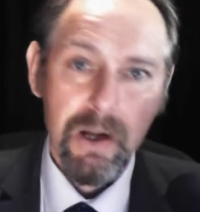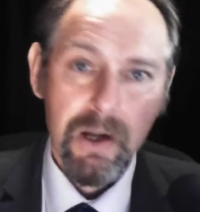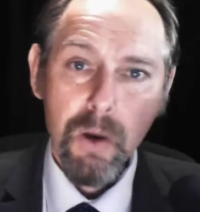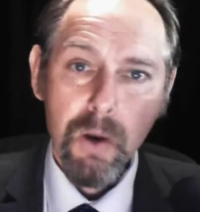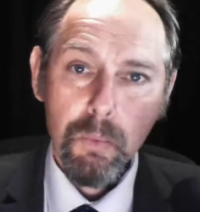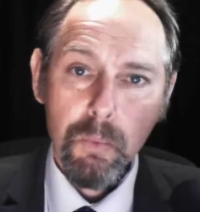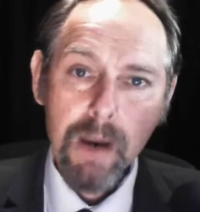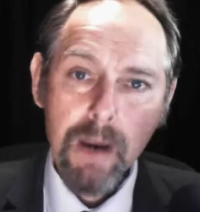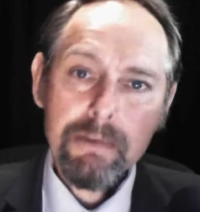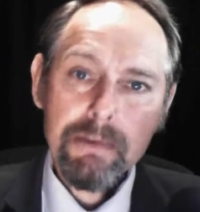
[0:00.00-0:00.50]

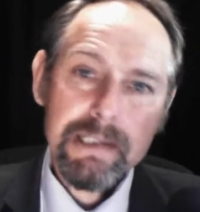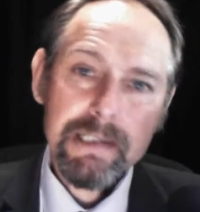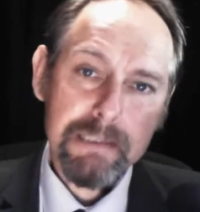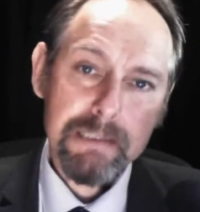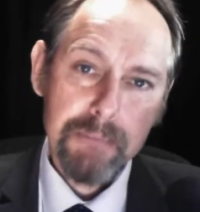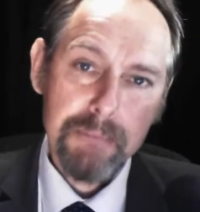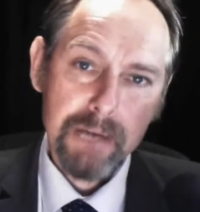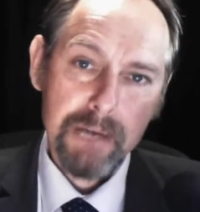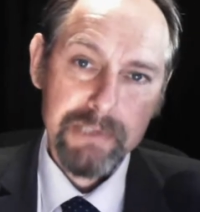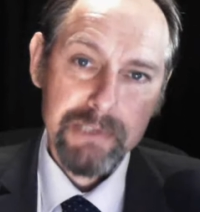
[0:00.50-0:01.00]
Where is the
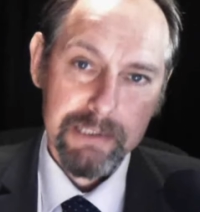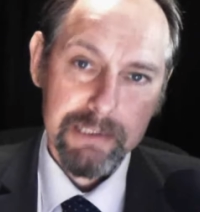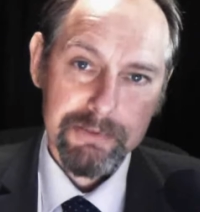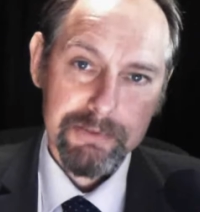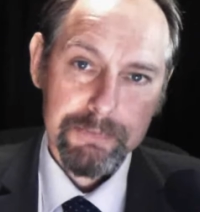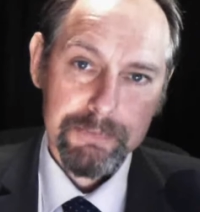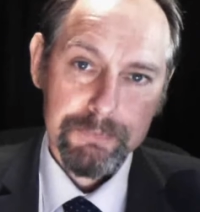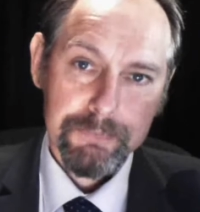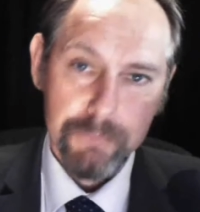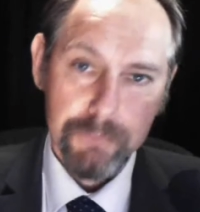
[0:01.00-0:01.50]
motive?
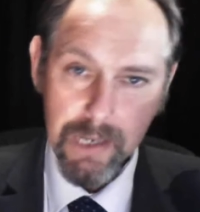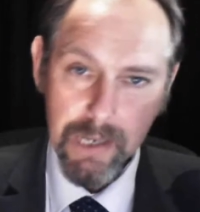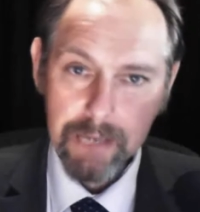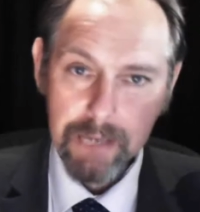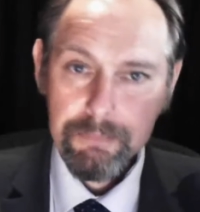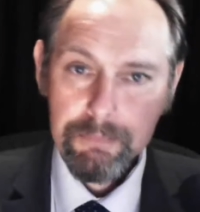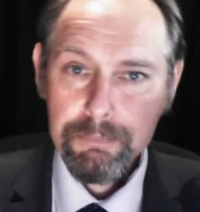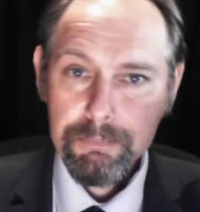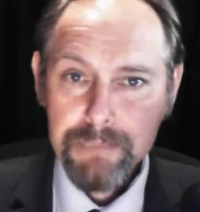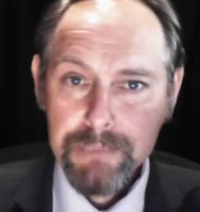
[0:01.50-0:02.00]

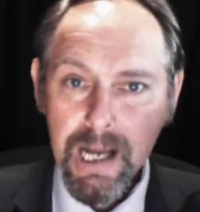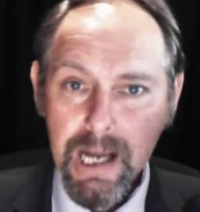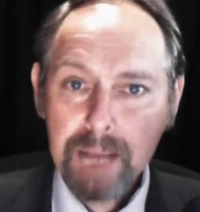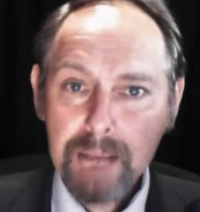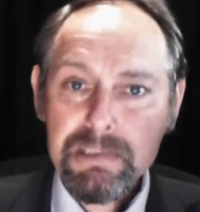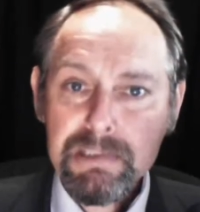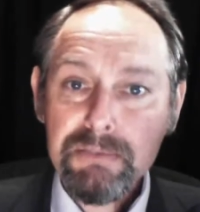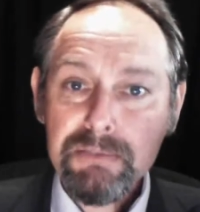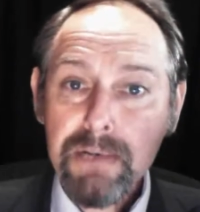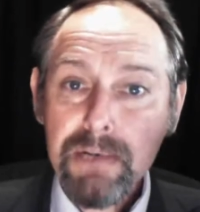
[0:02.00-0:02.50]
Well,
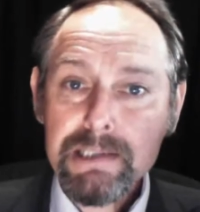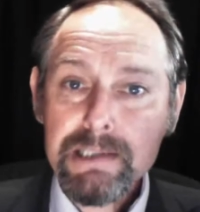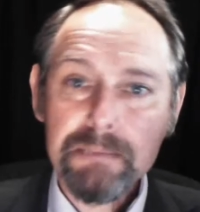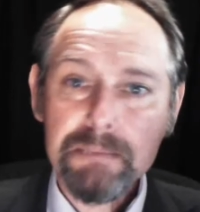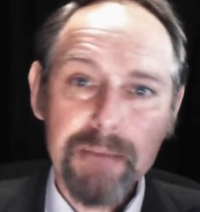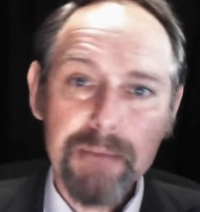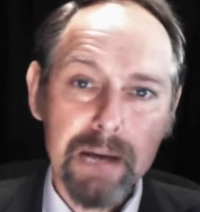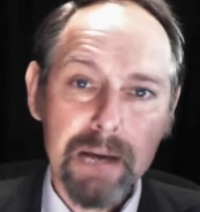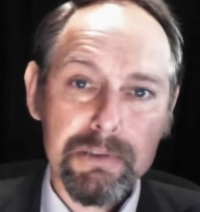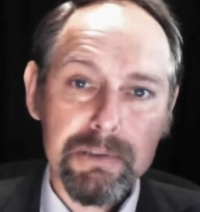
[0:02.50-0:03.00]
perhaps if
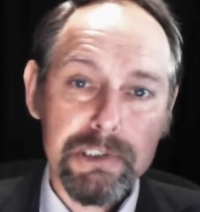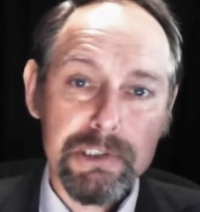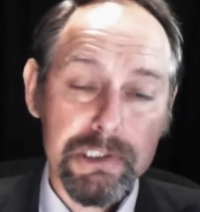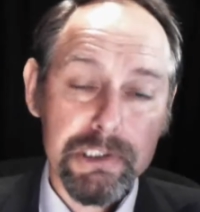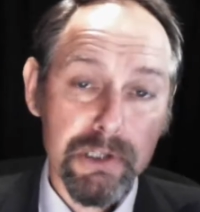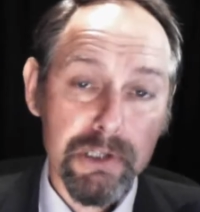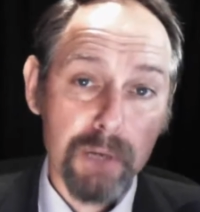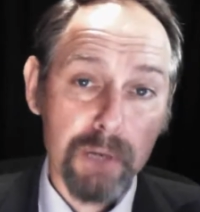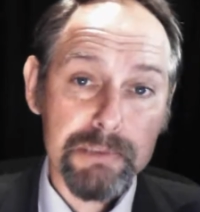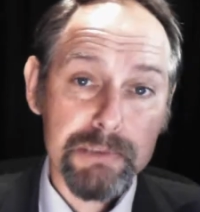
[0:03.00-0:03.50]
Western powers
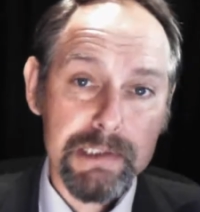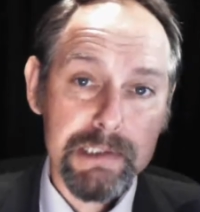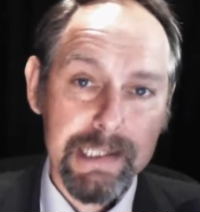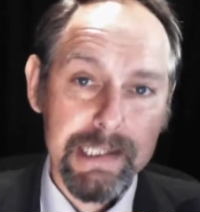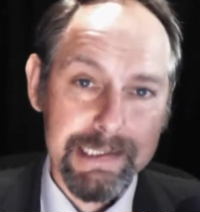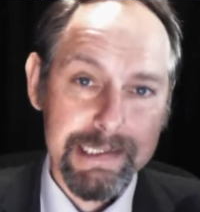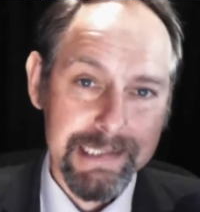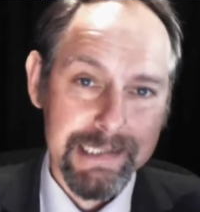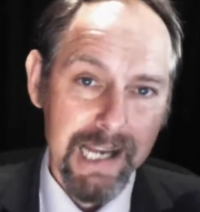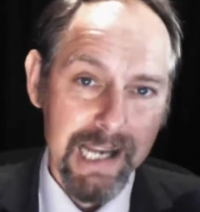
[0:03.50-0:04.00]
stopped
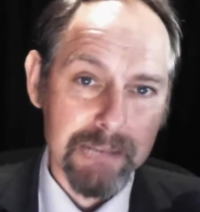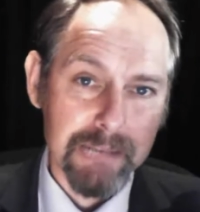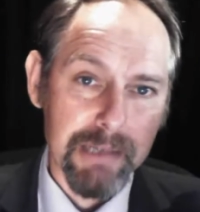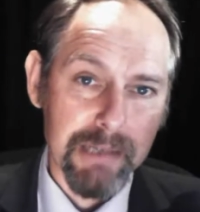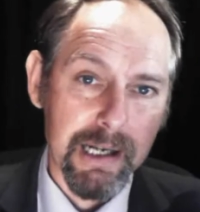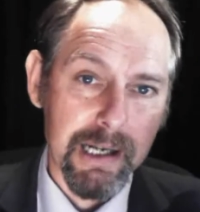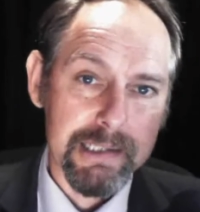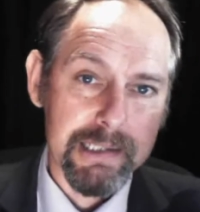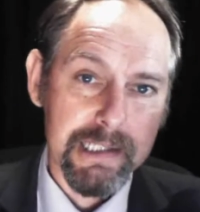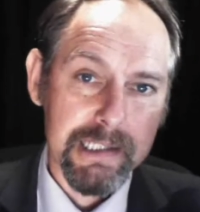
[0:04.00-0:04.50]

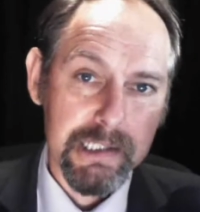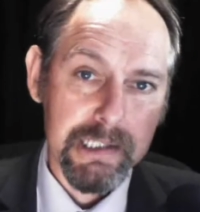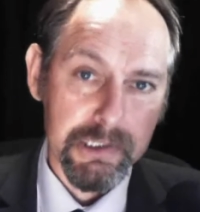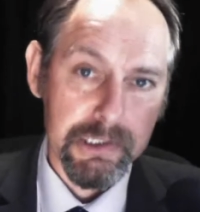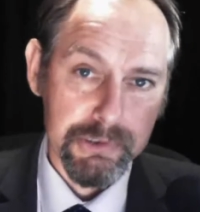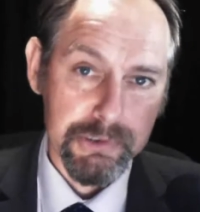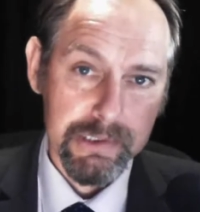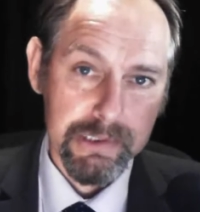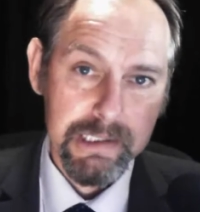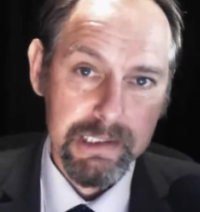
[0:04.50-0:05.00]
destabilizing
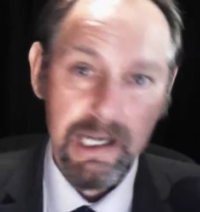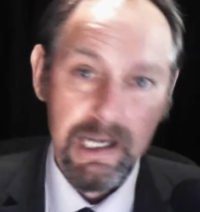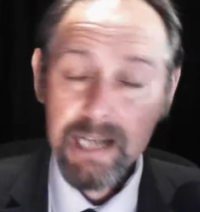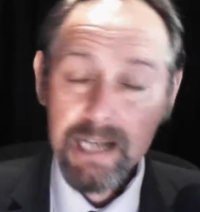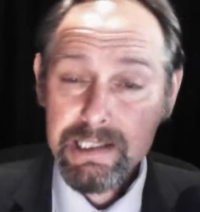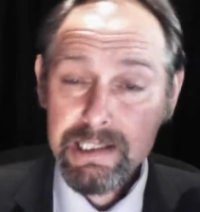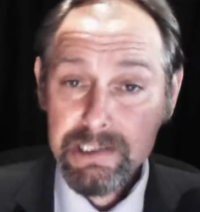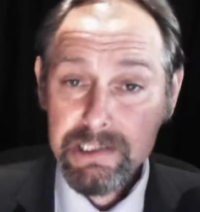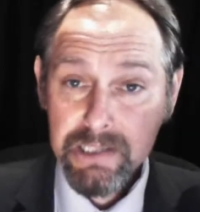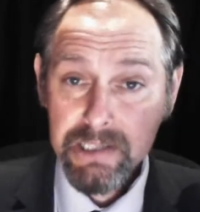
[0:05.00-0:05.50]
countries
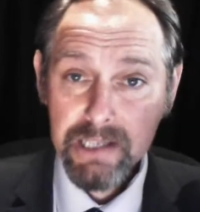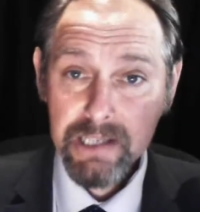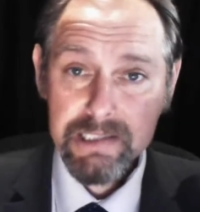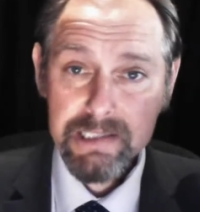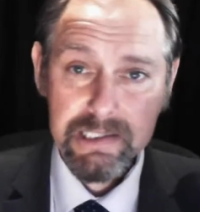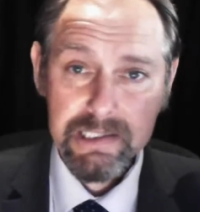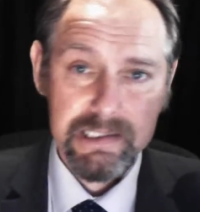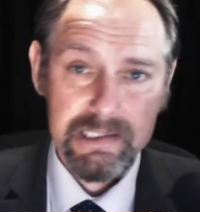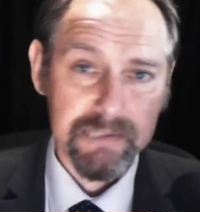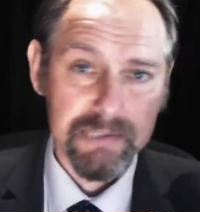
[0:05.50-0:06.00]
and
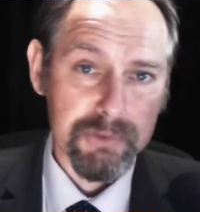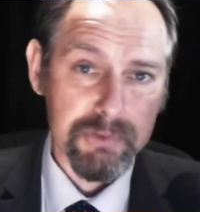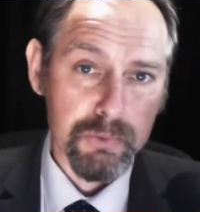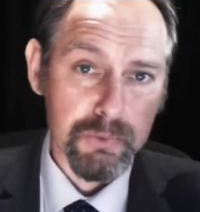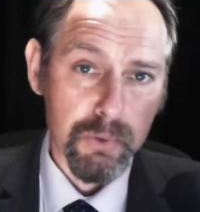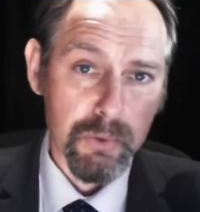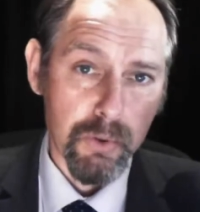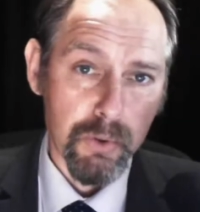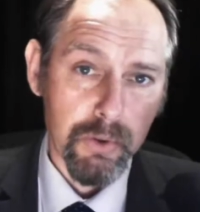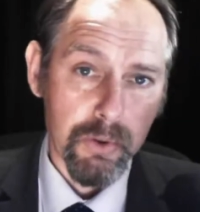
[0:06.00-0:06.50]
inciting civil
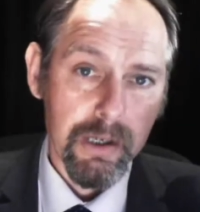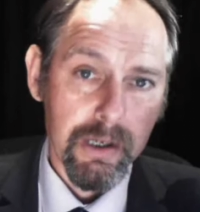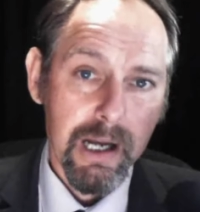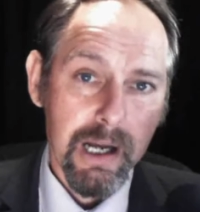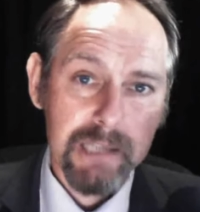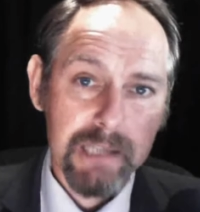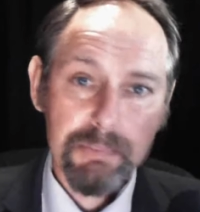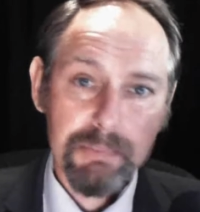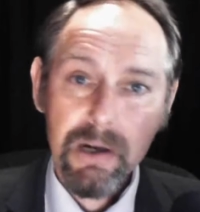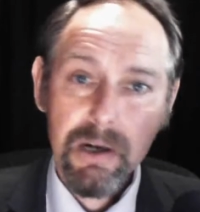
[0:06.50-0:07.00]
war
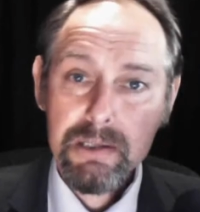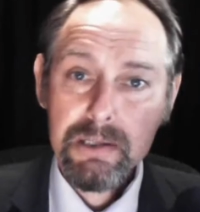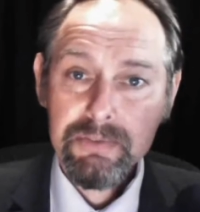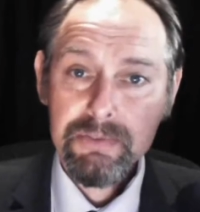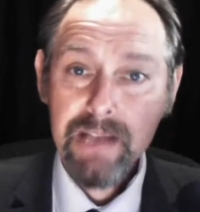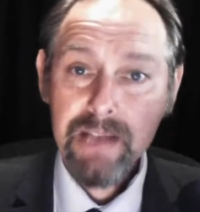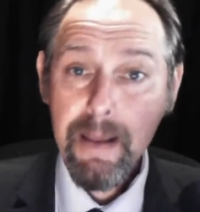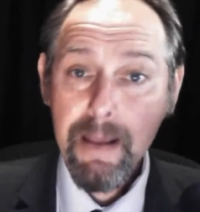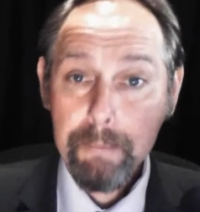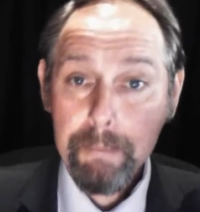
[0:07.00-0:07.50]
as part
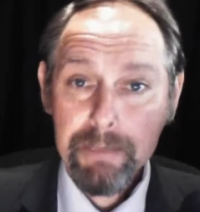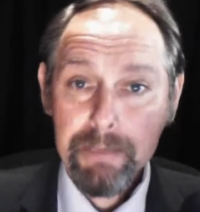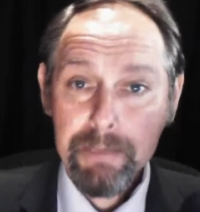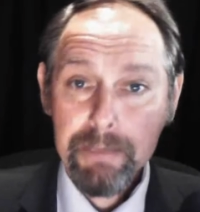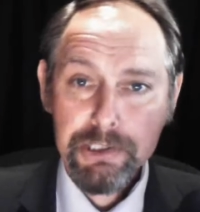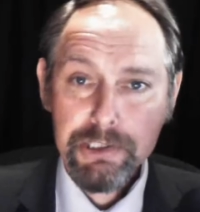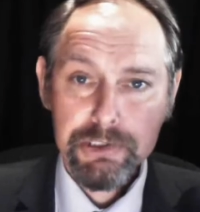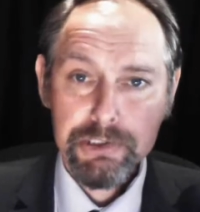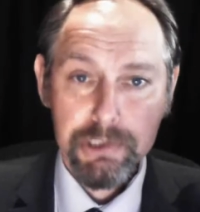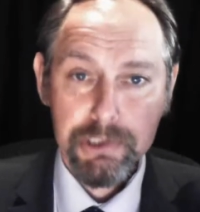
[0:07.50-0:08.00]
of their
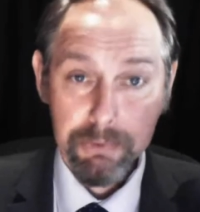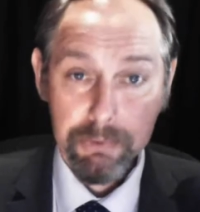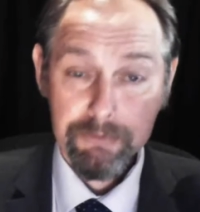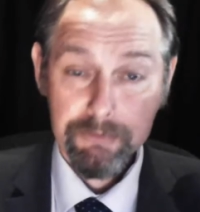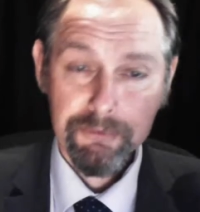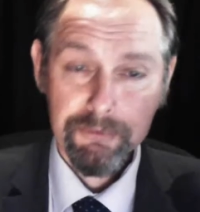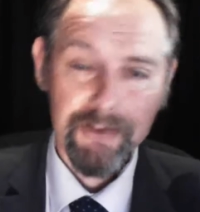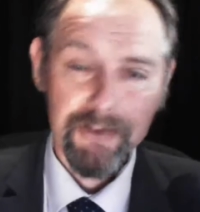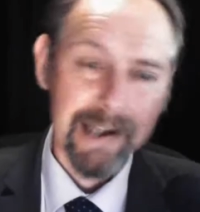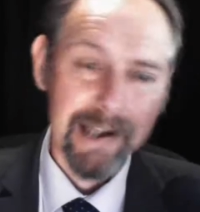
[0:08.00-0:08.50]
mission to
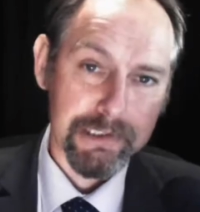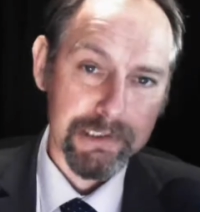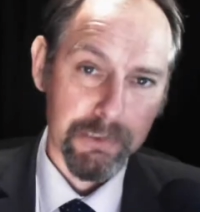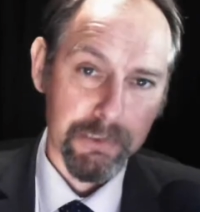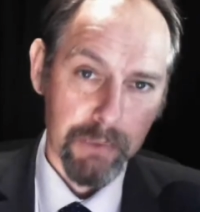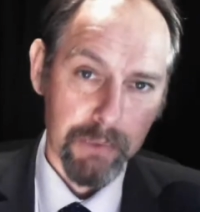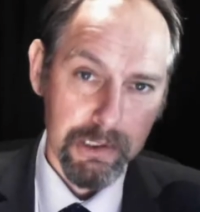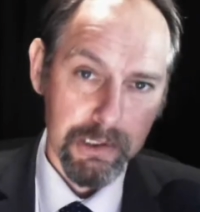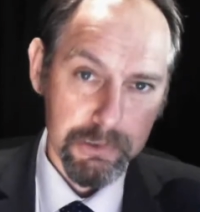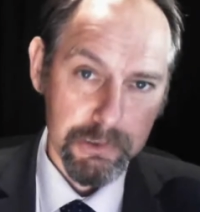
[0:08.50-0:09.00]
infect the
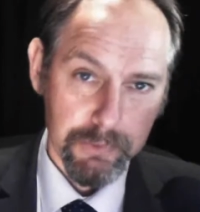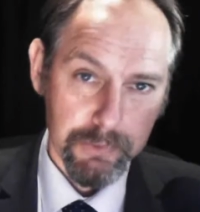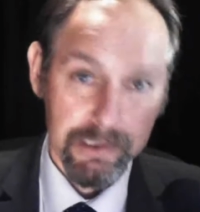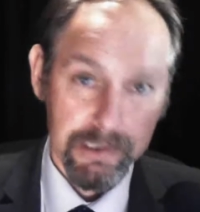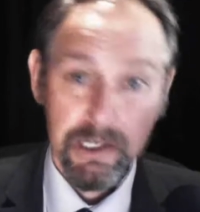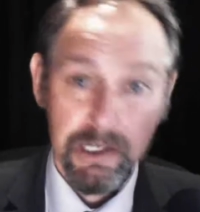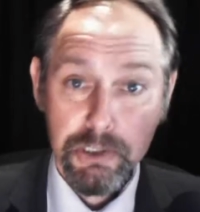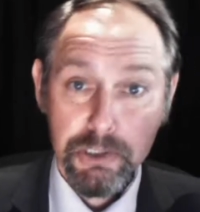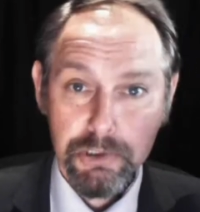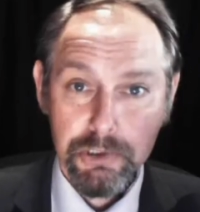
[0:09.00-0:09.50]
world with
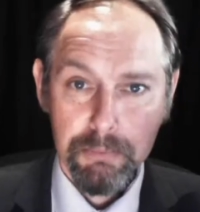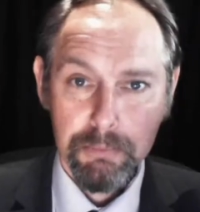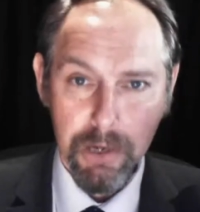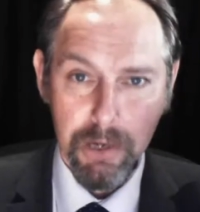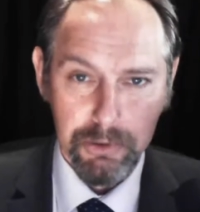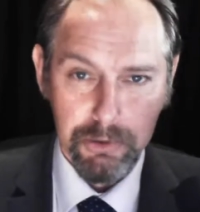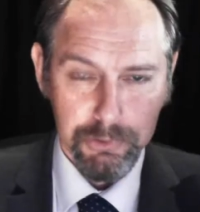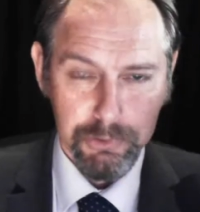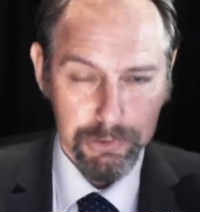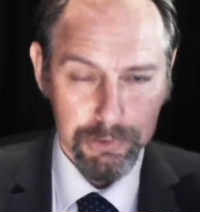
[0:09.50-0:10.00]

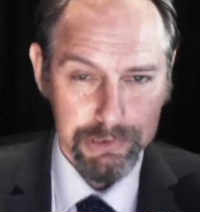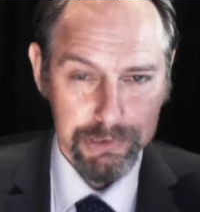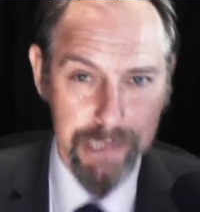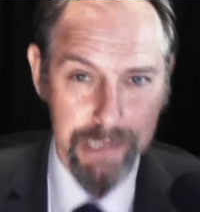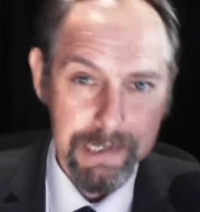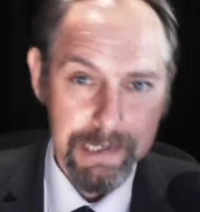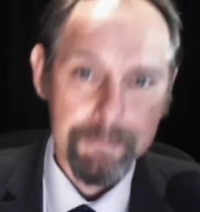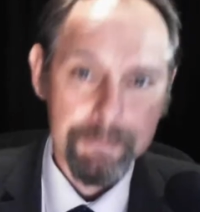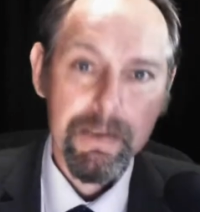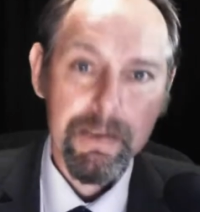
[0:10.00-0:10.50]
democracy,